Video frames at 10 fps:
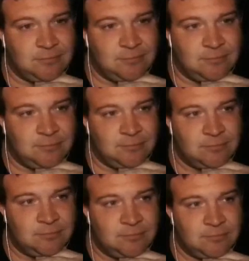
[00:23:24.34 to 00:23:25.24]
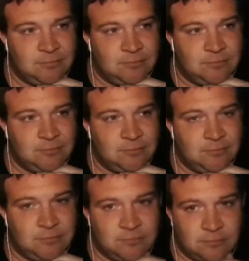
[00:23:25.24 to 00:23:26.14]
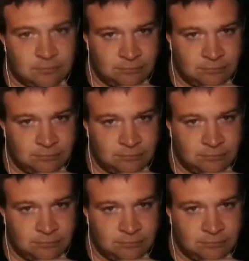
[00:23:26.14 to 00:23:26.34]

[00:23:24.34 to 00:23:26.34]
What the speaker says: (silent)